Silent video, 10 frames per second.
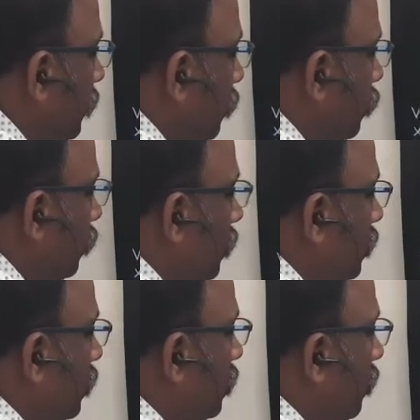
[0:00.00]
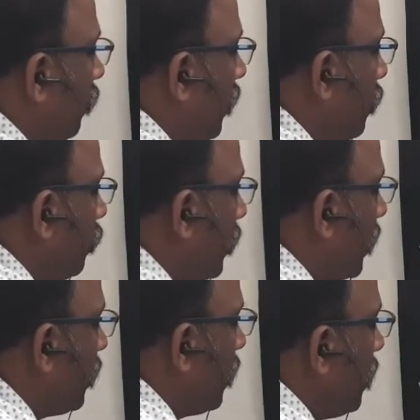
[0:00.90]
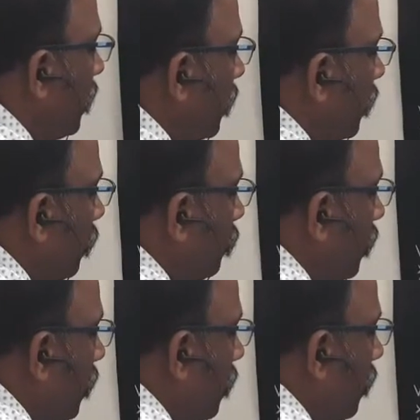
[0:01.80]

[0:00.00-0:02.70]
So this is the way you can give the